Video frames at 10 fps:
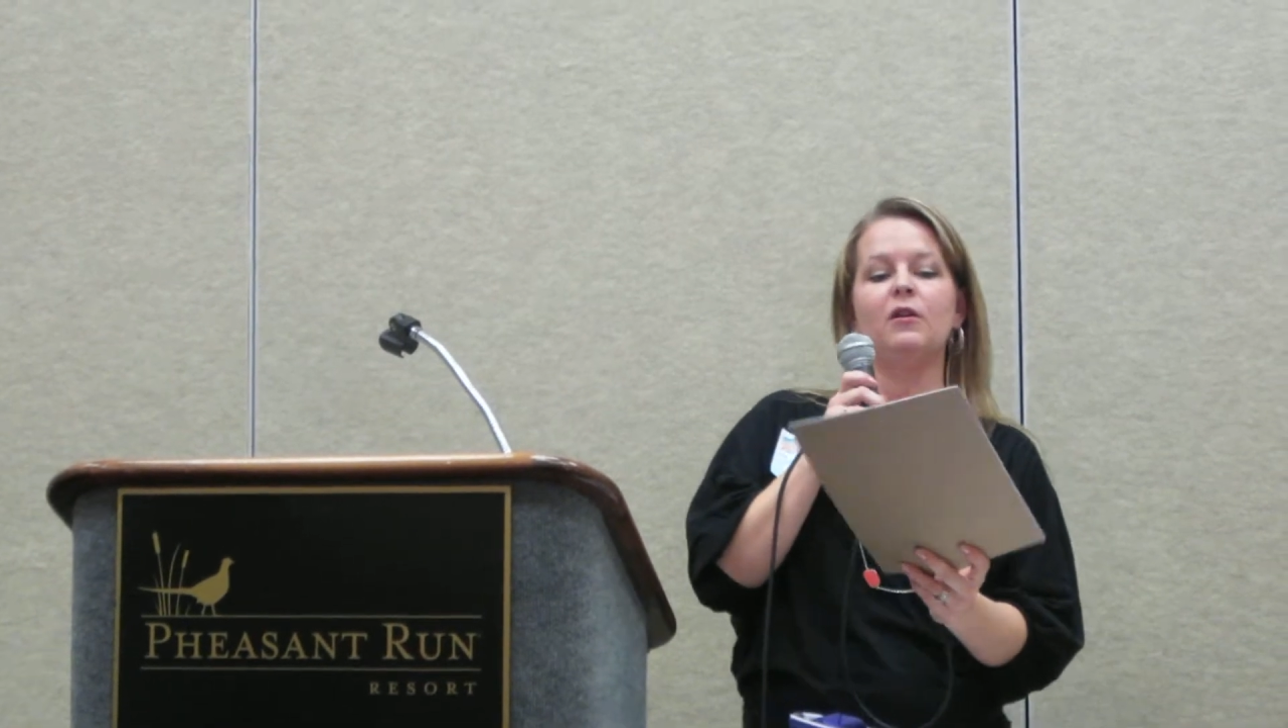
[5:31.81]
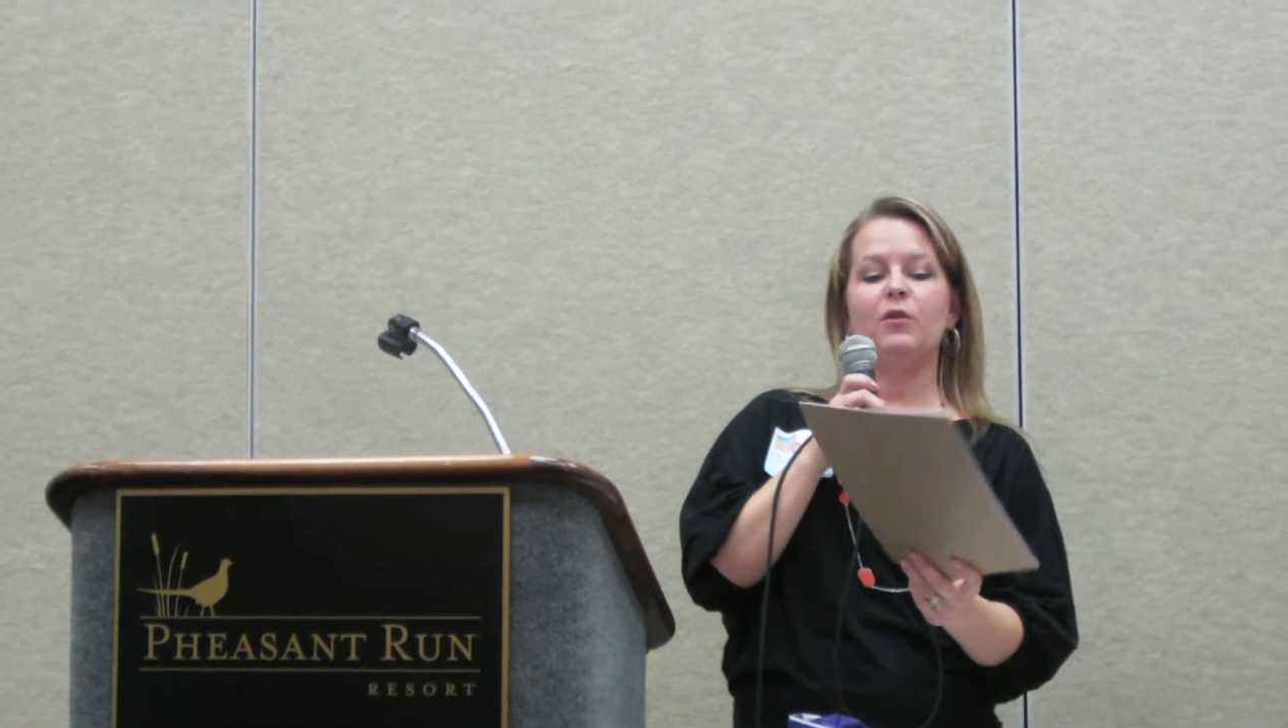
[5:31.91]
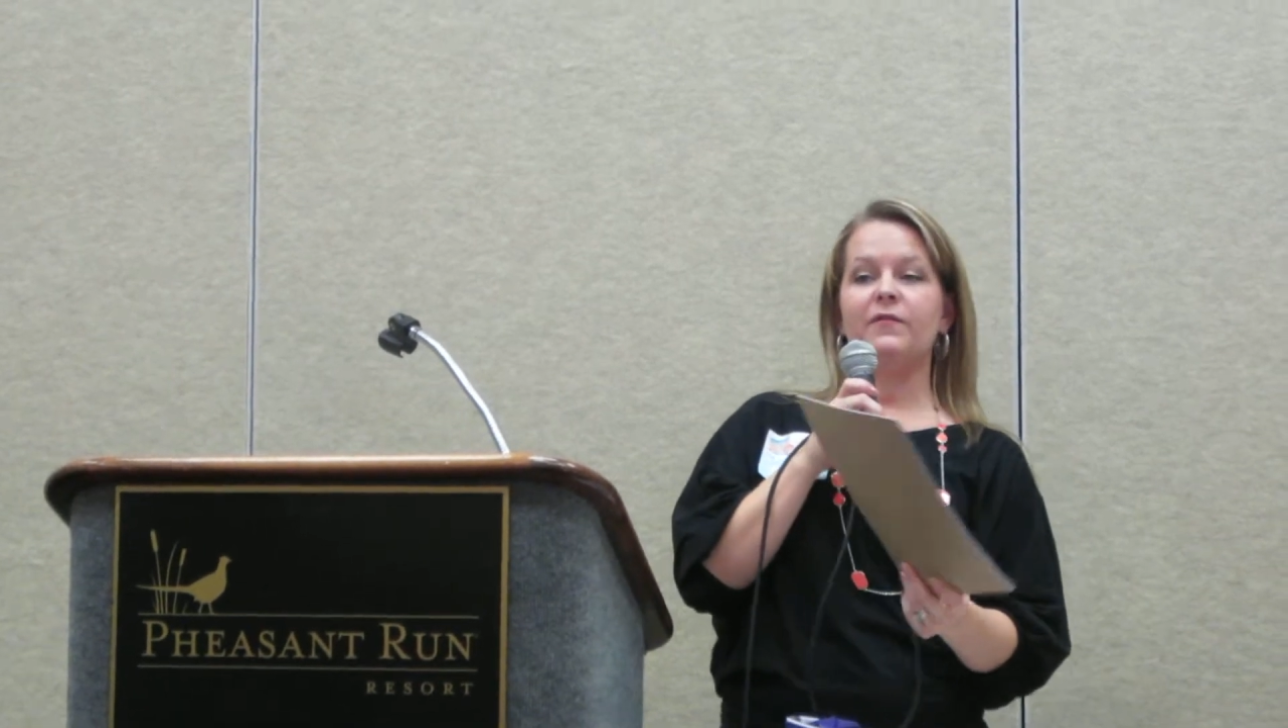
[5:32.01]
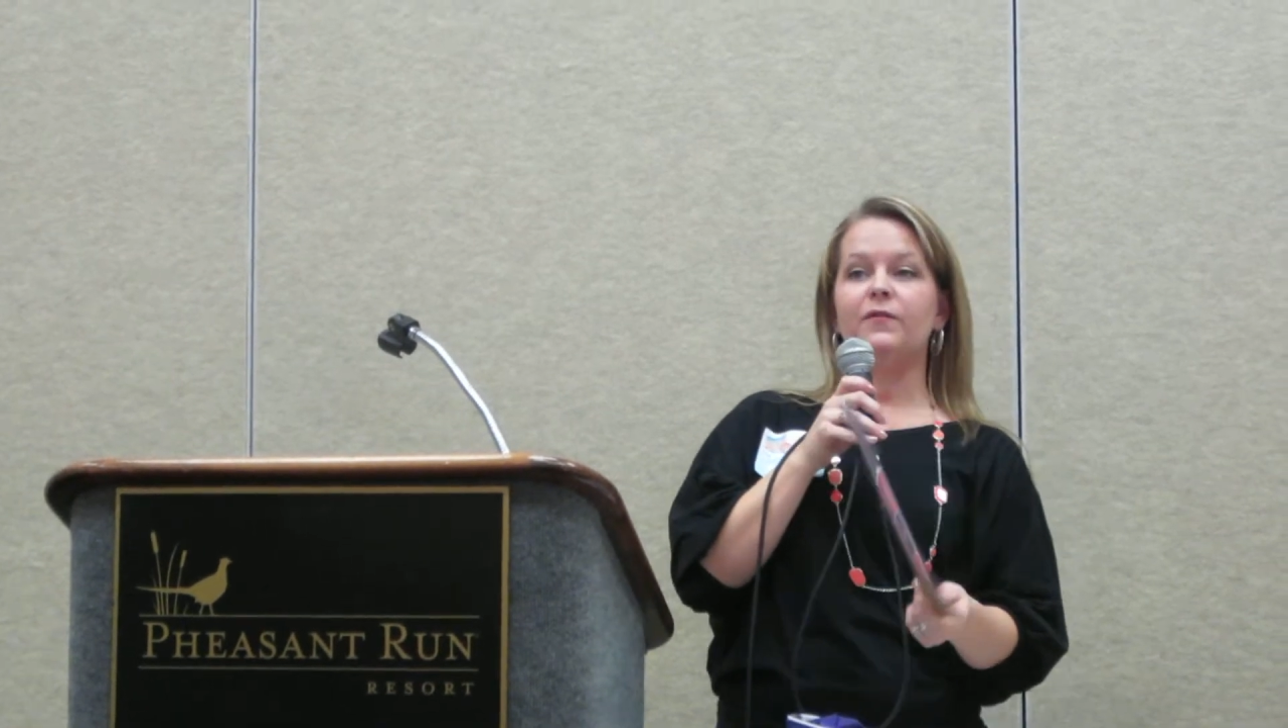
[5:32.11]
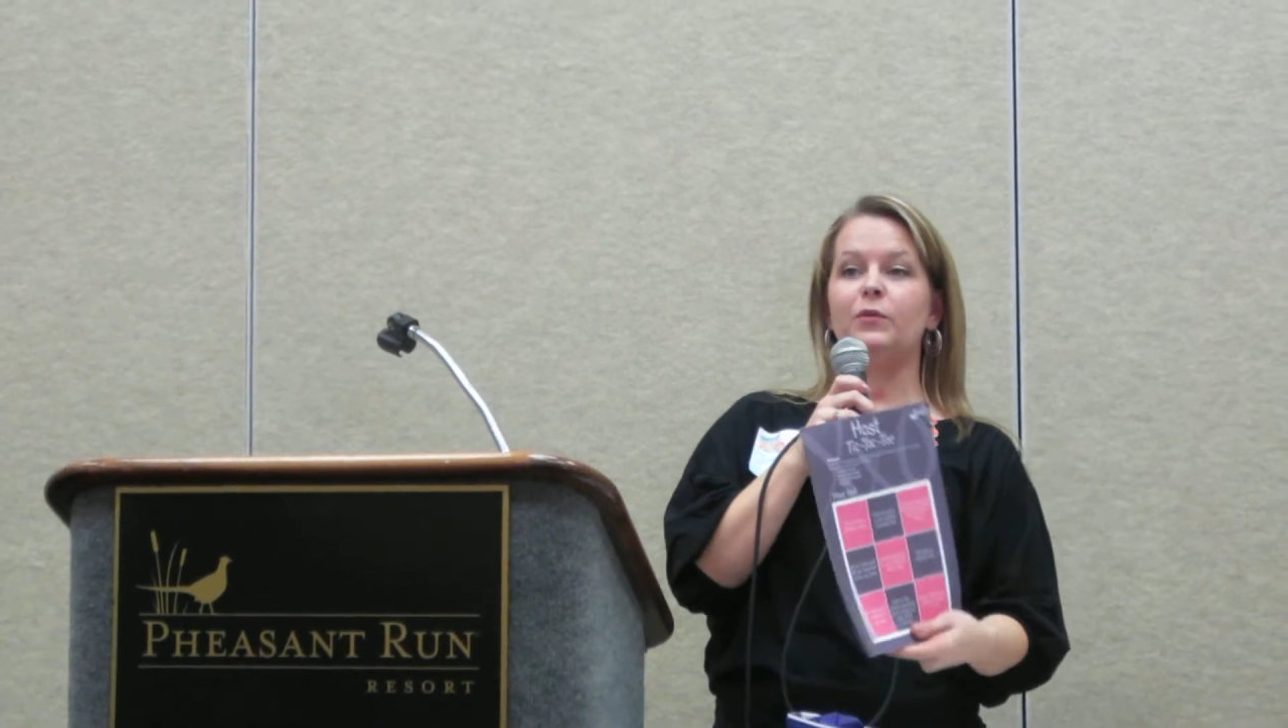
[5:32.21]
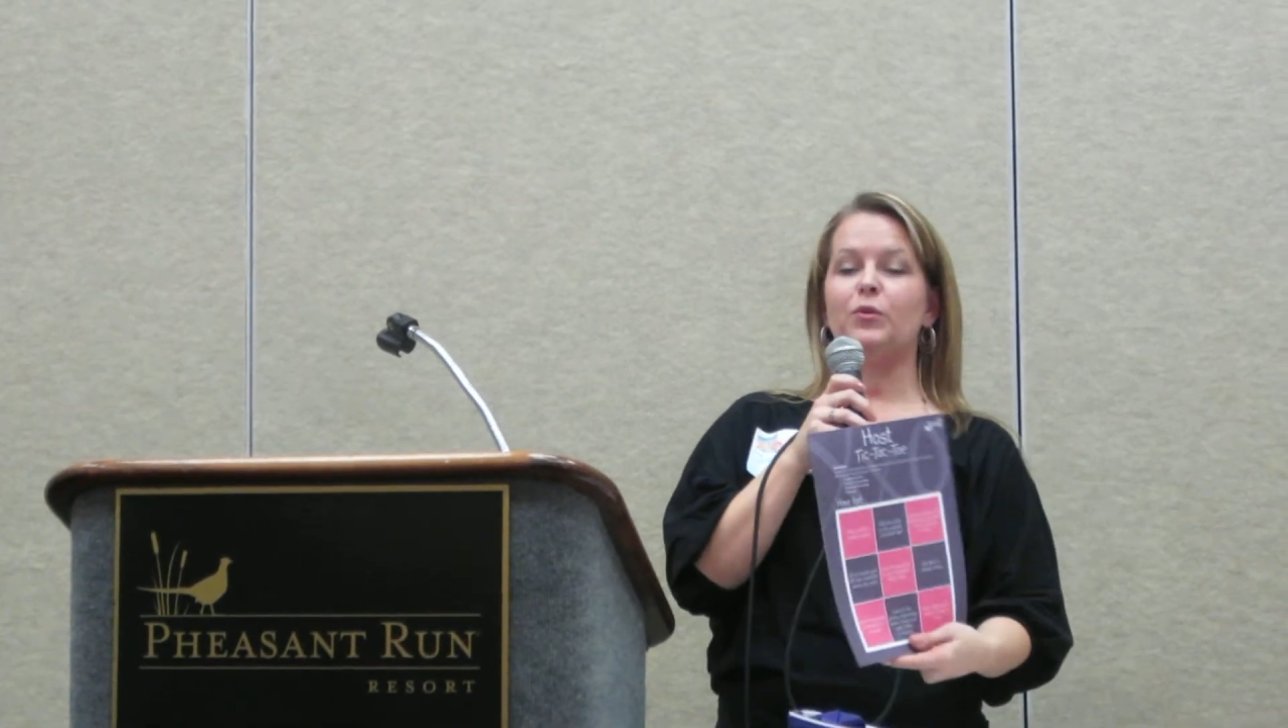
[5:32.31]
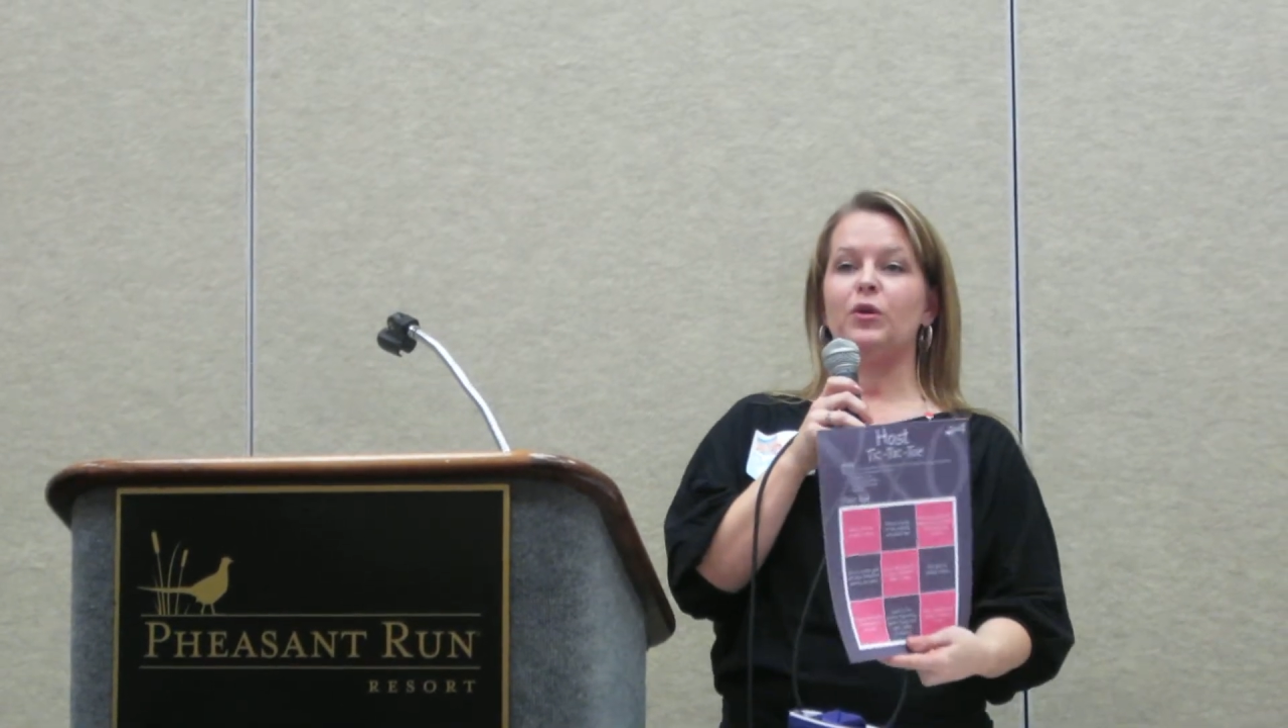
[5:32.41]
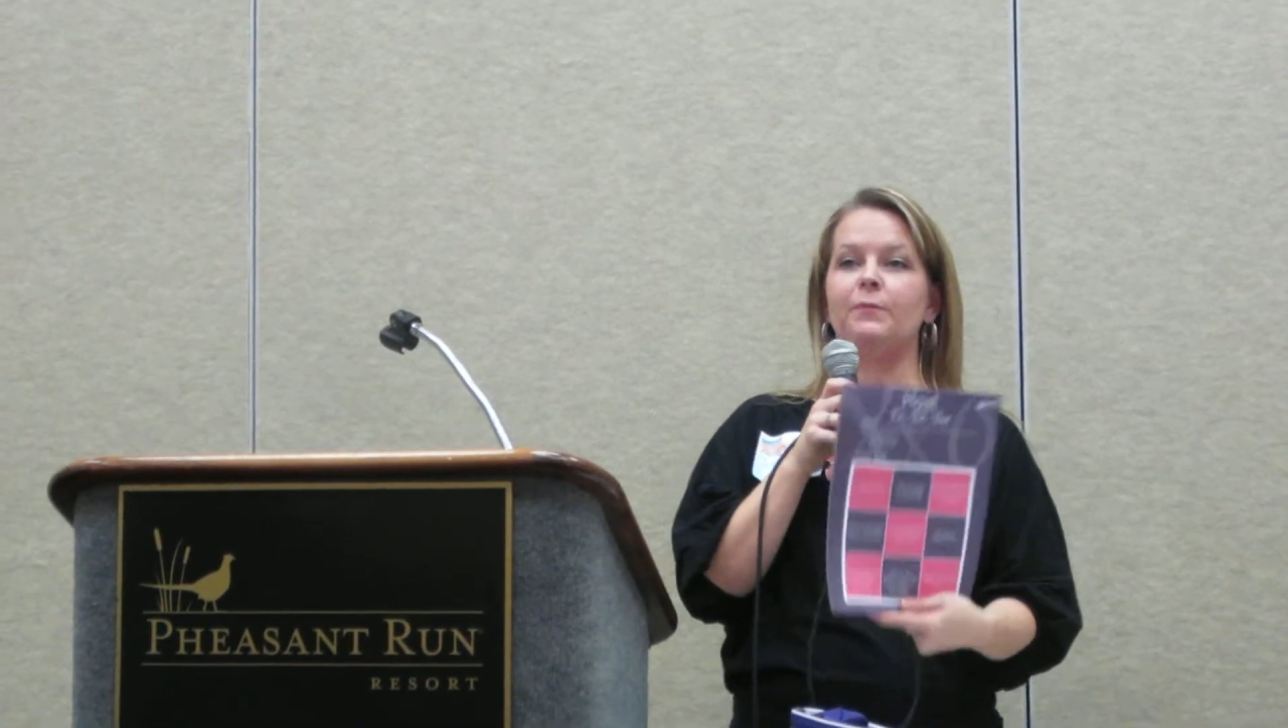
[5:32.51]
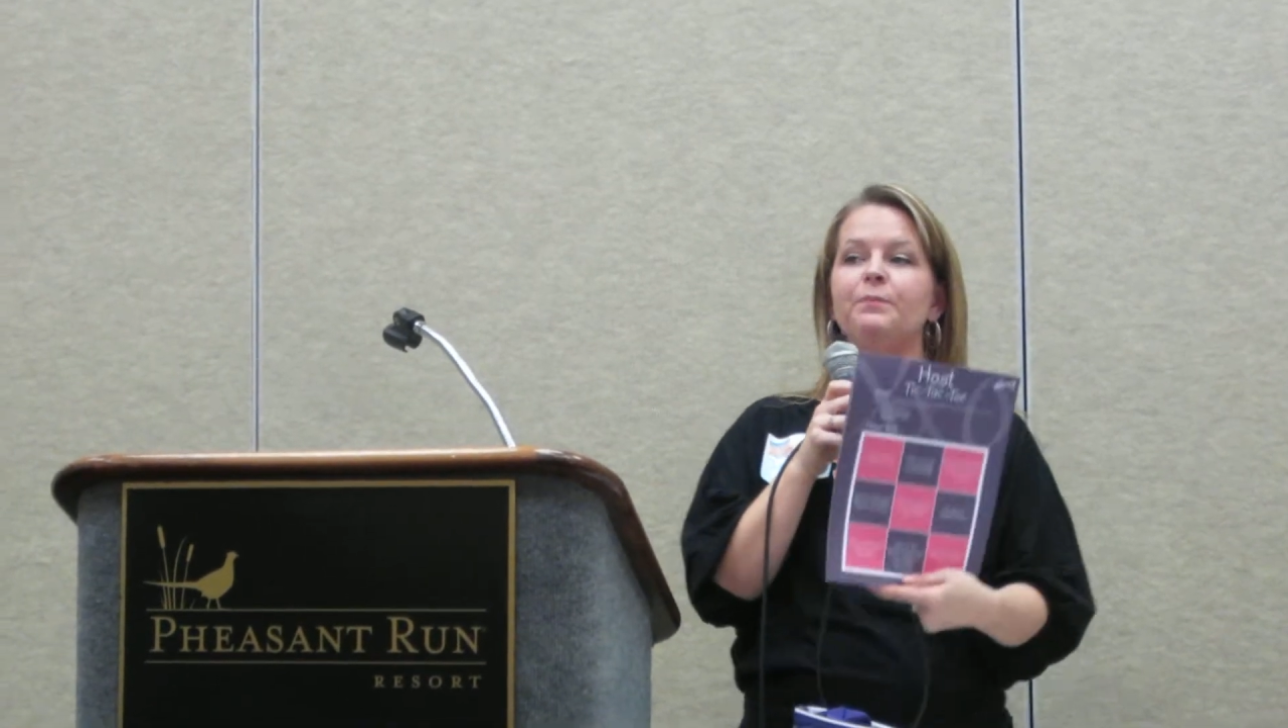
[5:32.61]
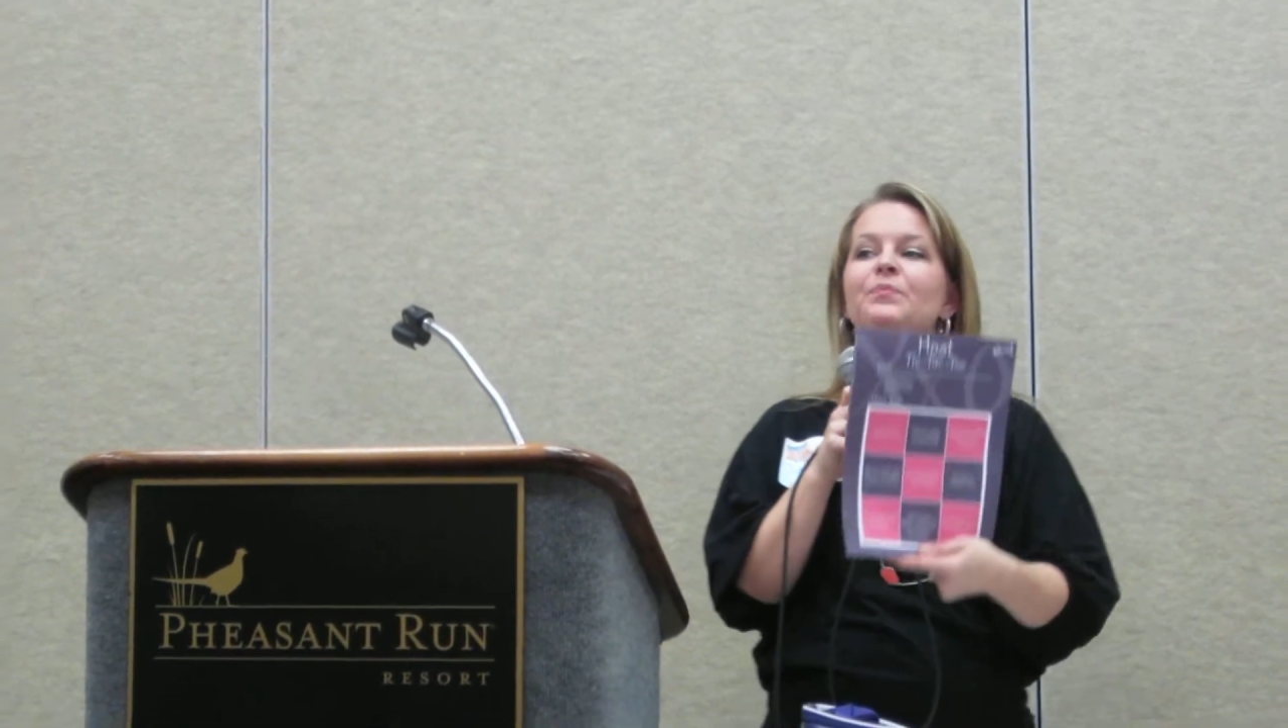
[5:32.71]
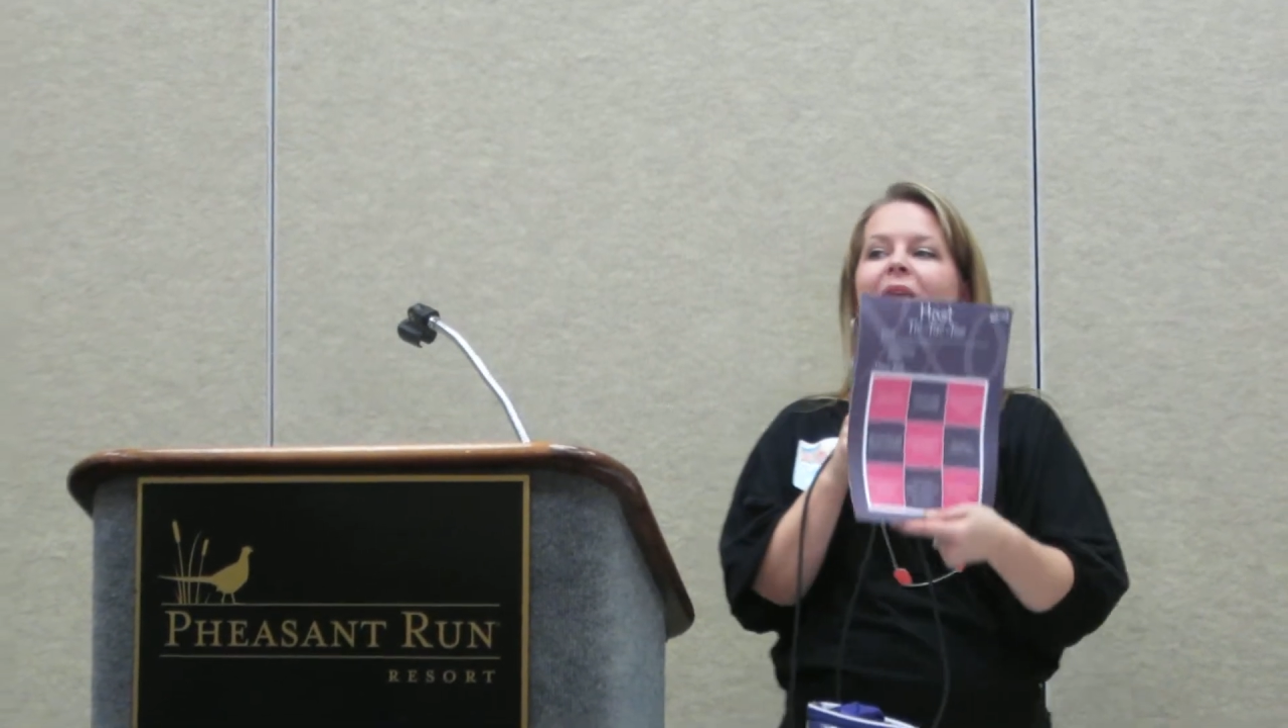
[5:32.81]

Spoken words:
or the full board.